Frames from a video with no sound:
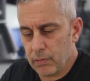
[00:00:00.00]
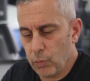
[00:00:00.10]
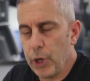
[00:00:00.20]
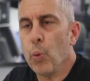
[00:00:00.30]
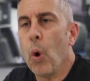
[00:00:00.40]

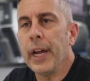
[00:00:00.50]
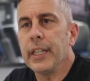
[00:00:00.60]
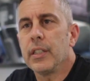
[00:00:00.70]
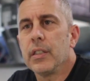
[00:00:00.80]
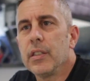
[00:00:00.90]
what you want.
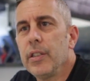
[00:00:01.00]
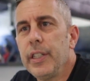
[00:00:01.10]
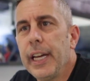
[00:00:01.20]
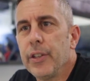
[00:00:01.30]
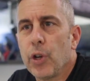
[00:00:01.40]

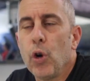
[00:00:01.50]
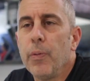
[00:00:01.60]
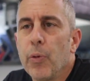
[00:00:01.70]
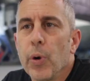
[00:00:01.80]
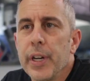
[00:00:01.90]
You can't just hope for